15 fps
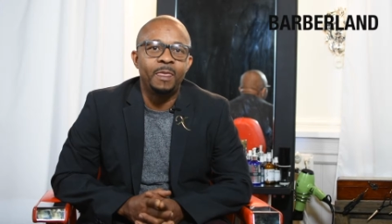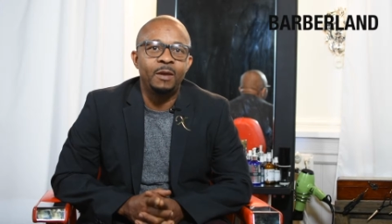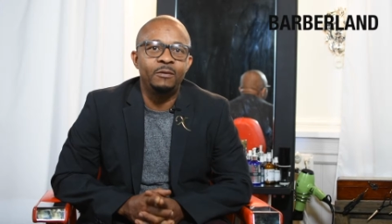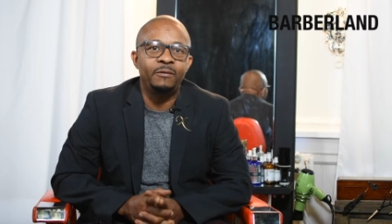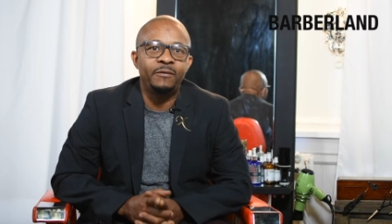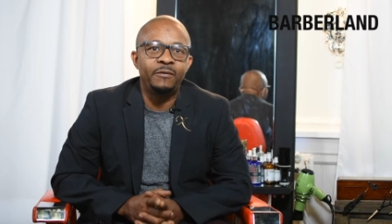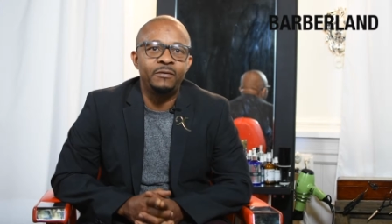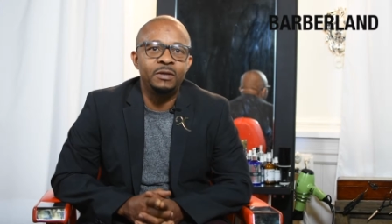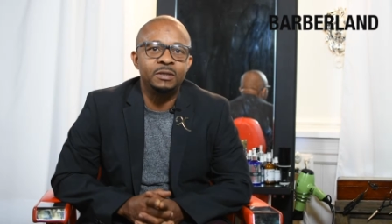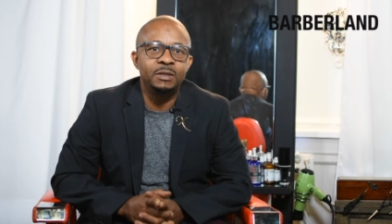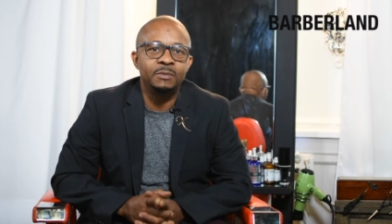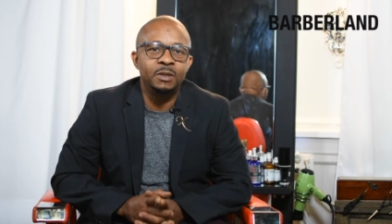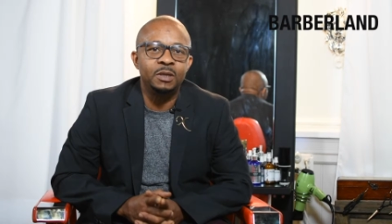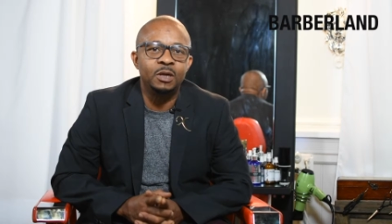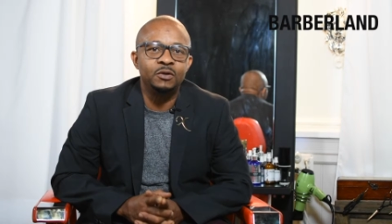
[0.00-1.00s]
It was fifty
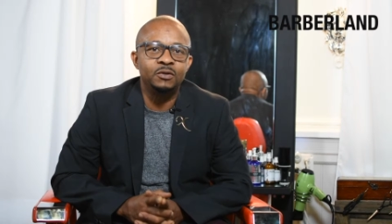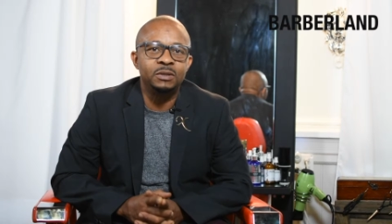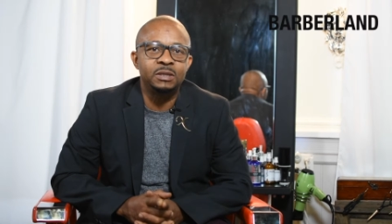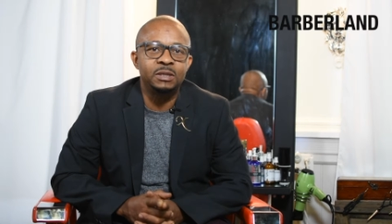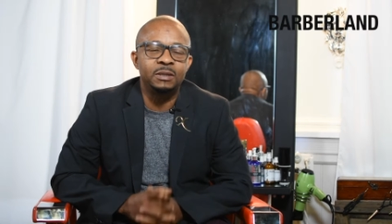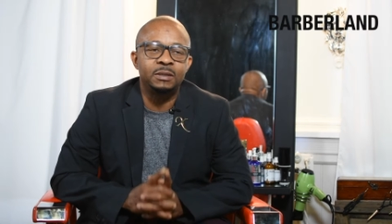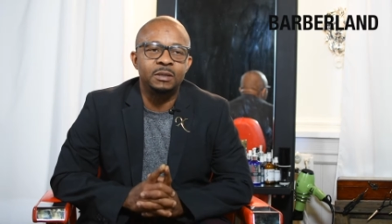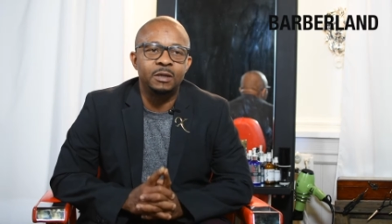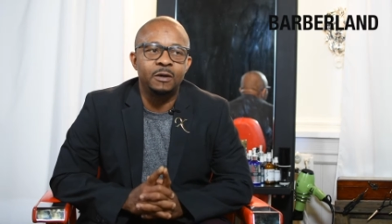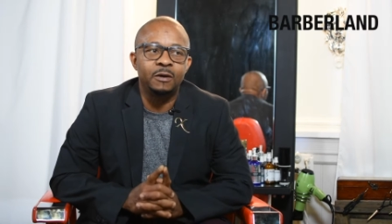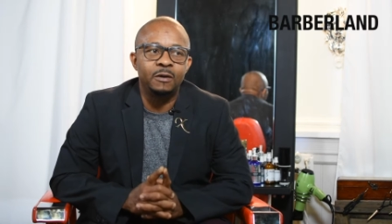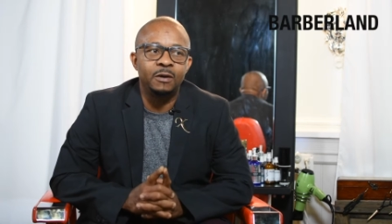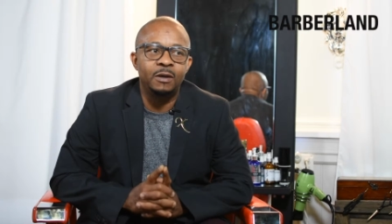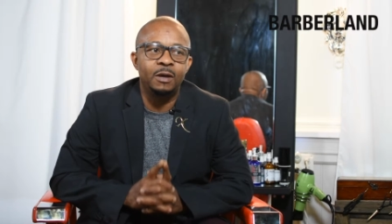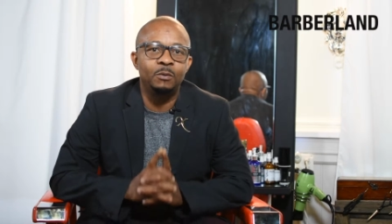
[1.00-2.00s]
something hundred seats in
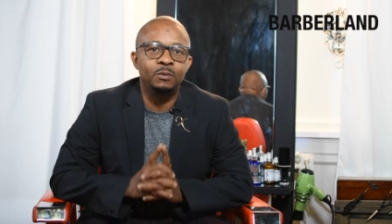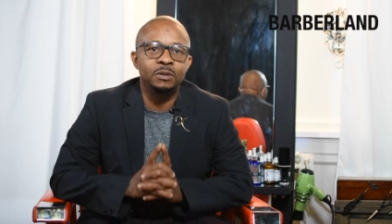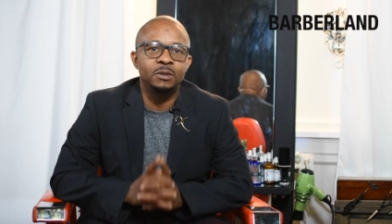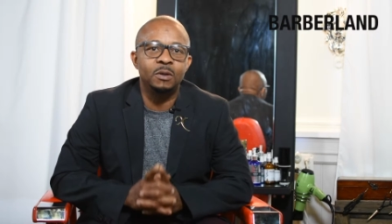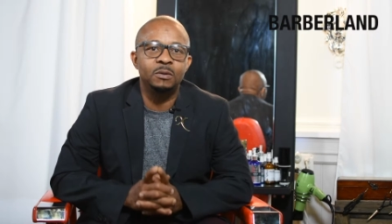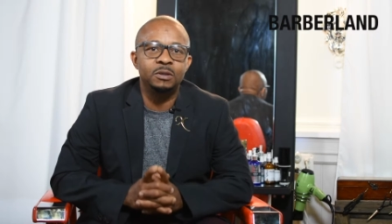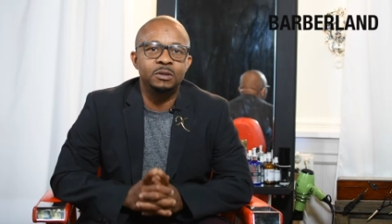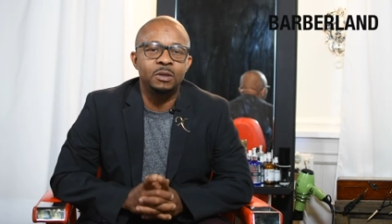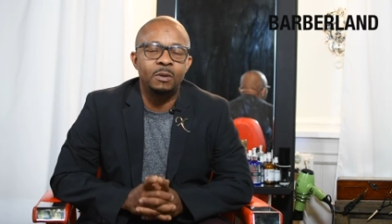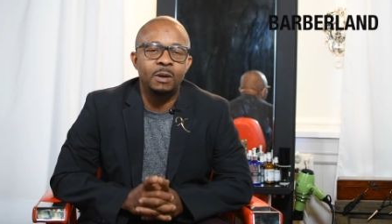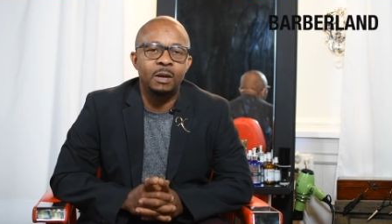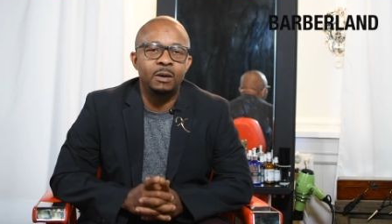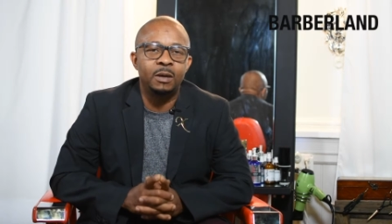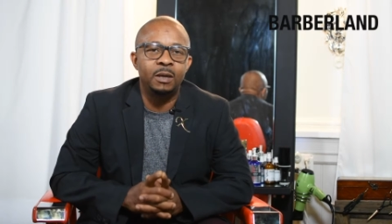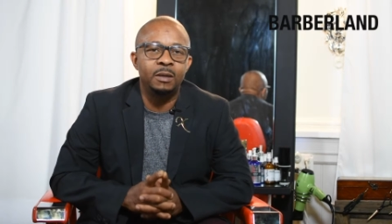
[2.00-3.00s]
there, and we sold the show
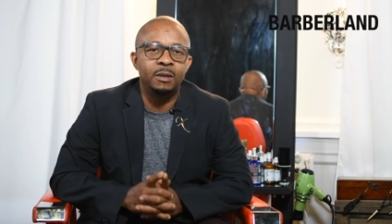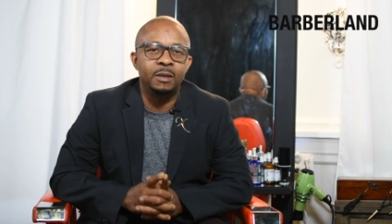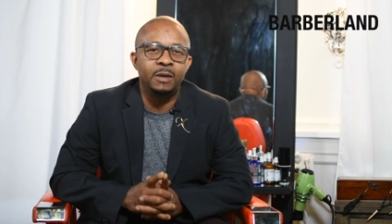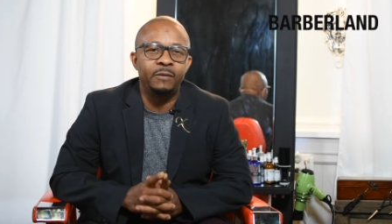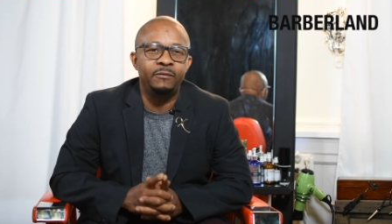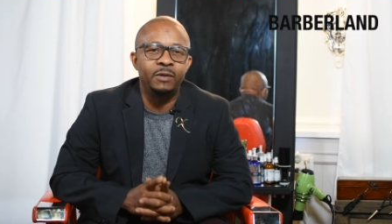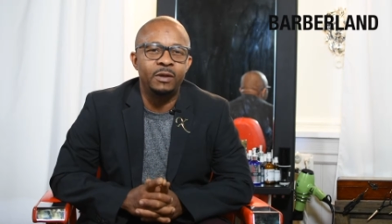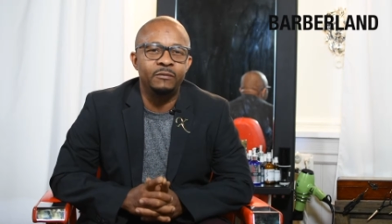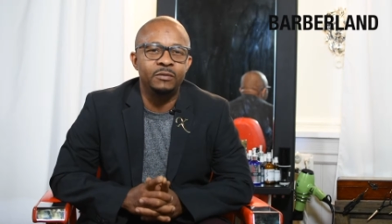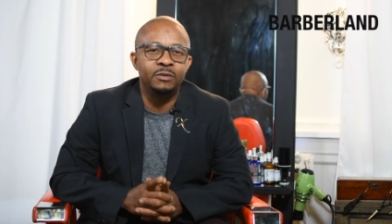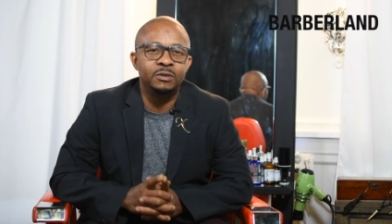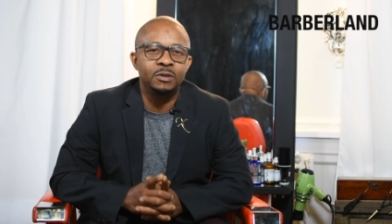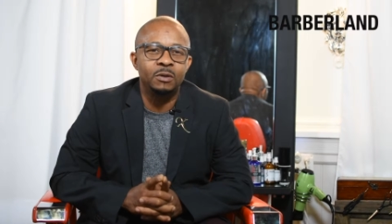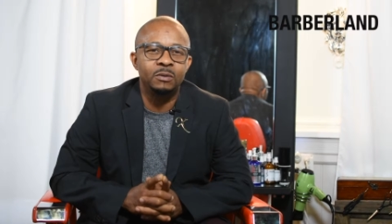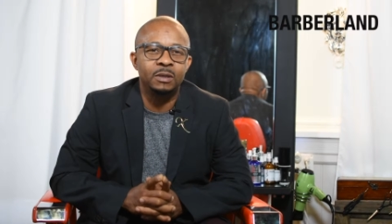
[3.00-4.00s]
out. And they've never
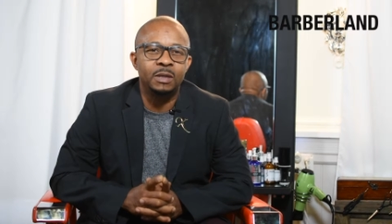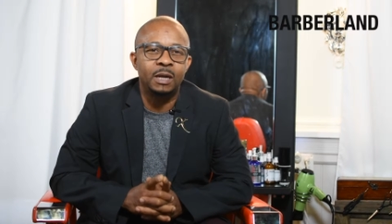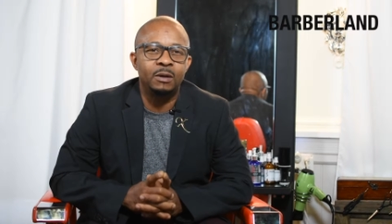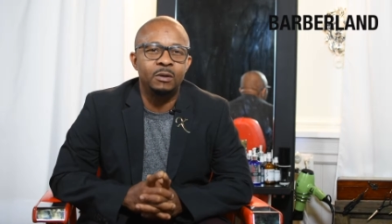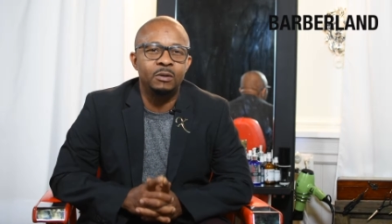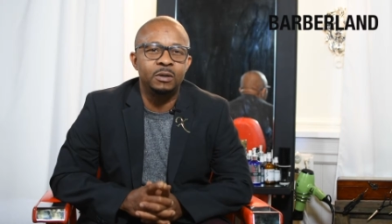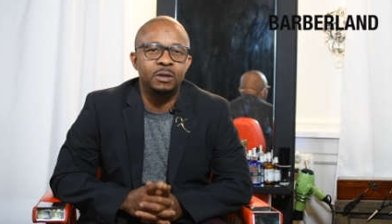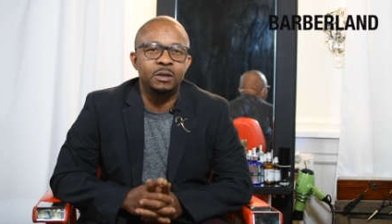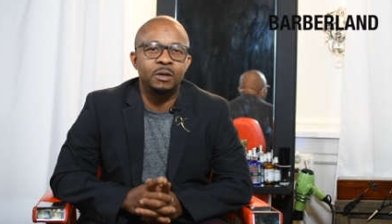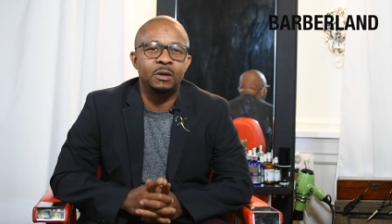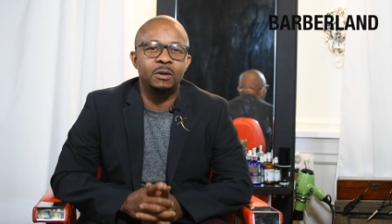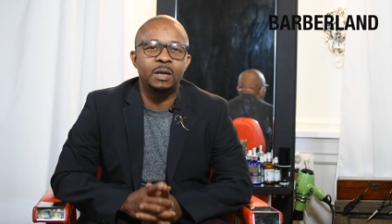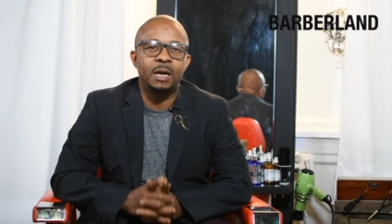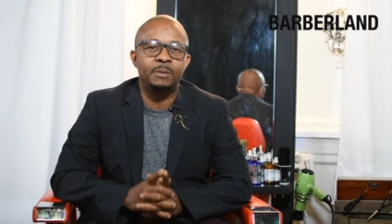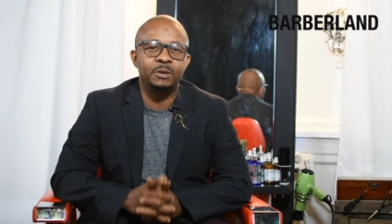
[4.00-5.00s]
sold it out on a
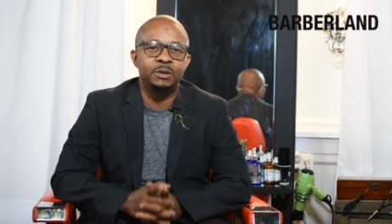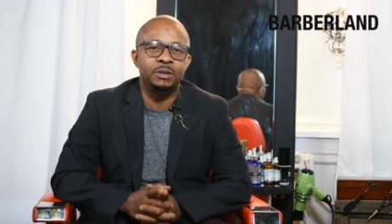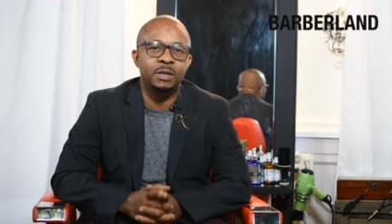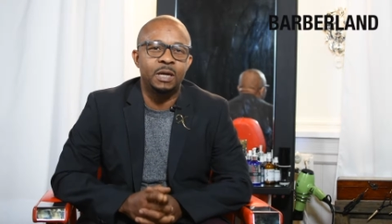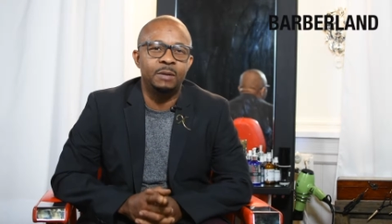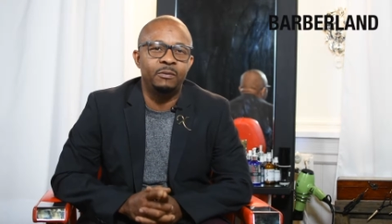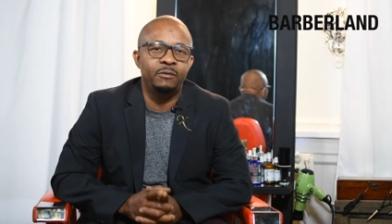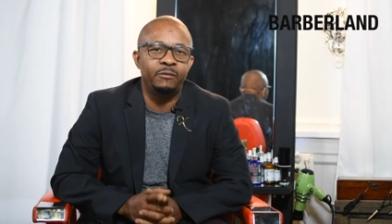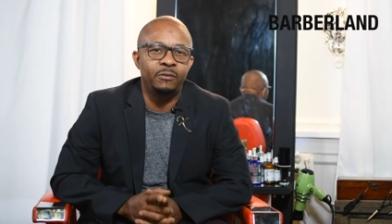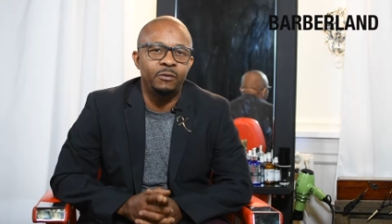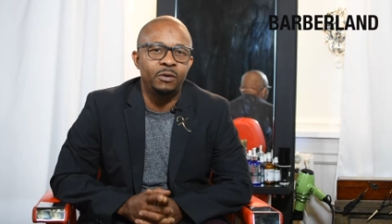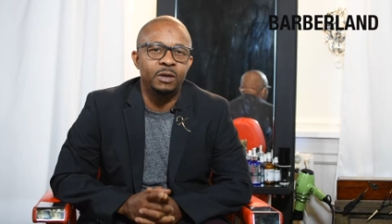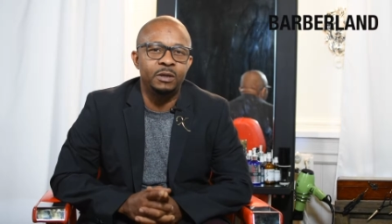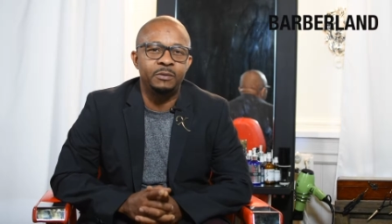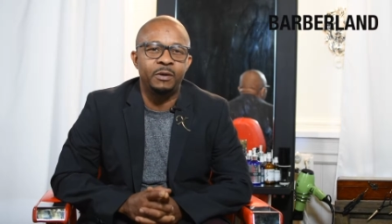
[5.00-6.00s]
on amateur night
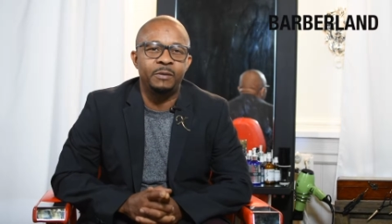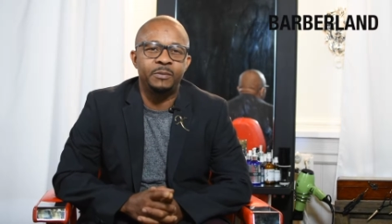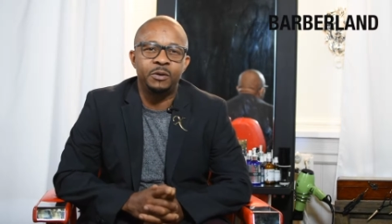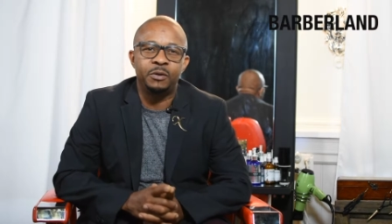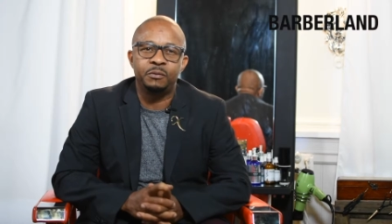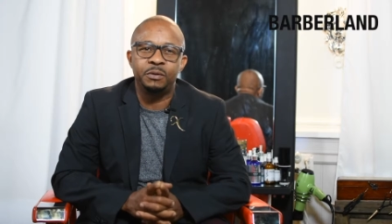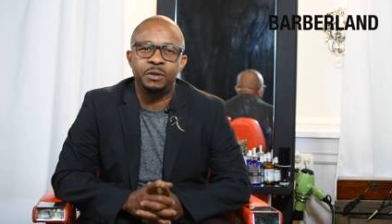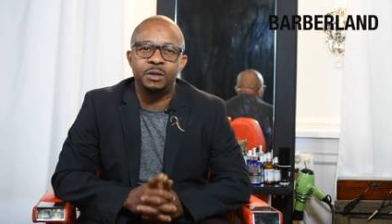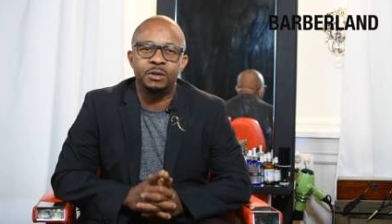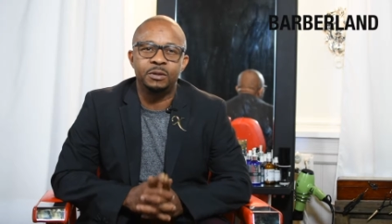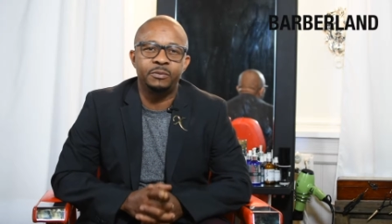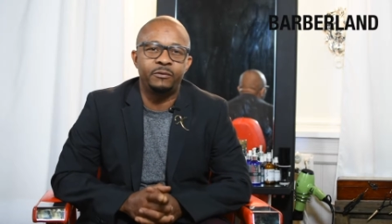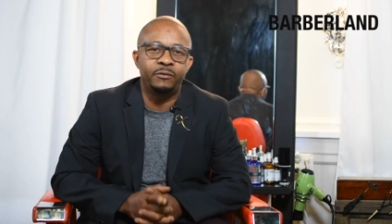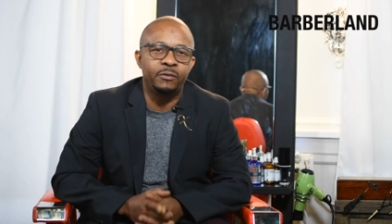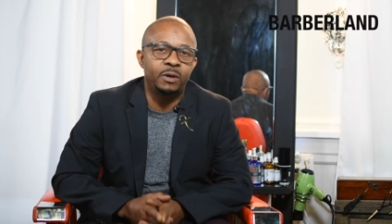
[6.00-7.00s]
before, and up to three years
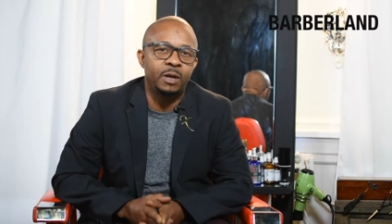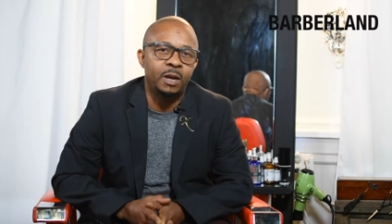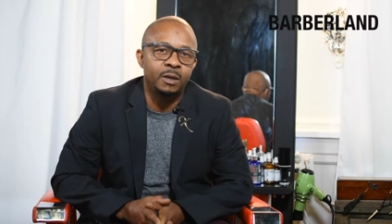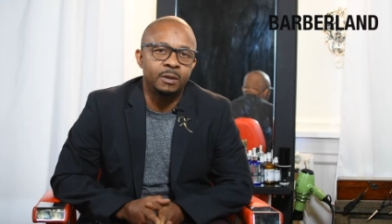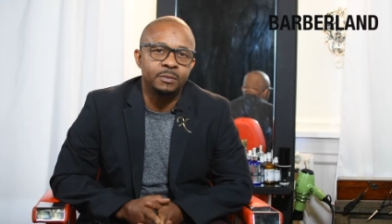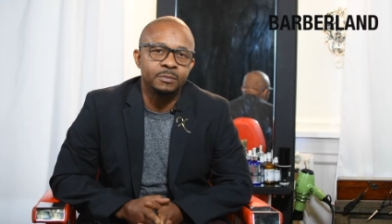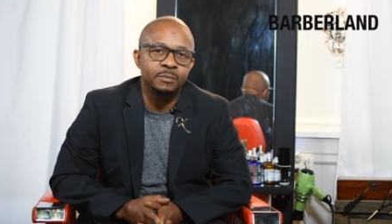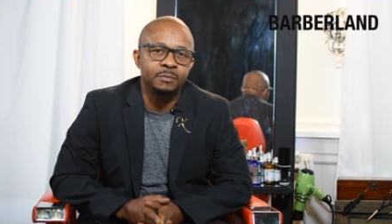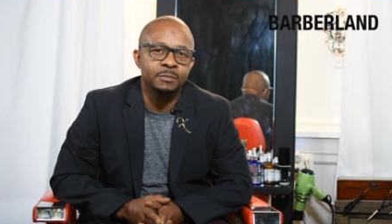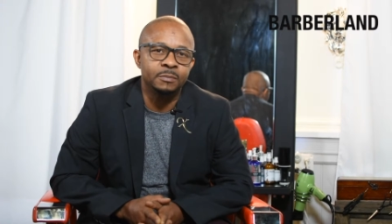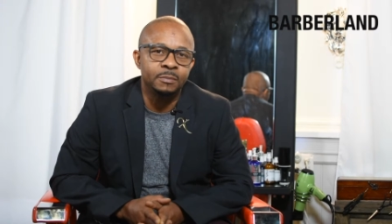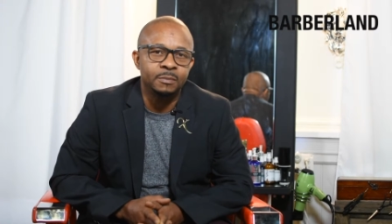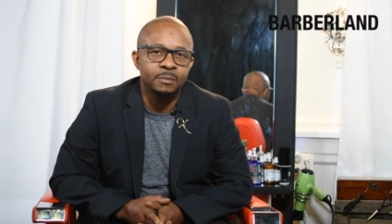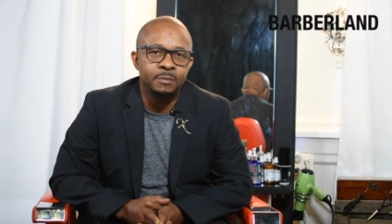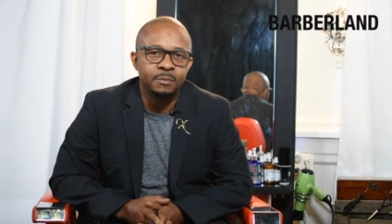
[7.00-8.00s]
before that.
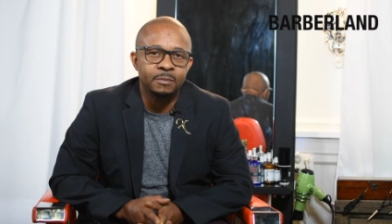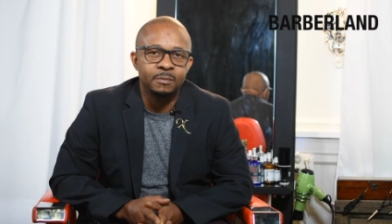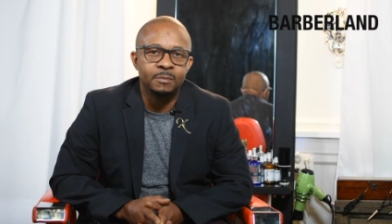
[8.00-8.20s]
What the?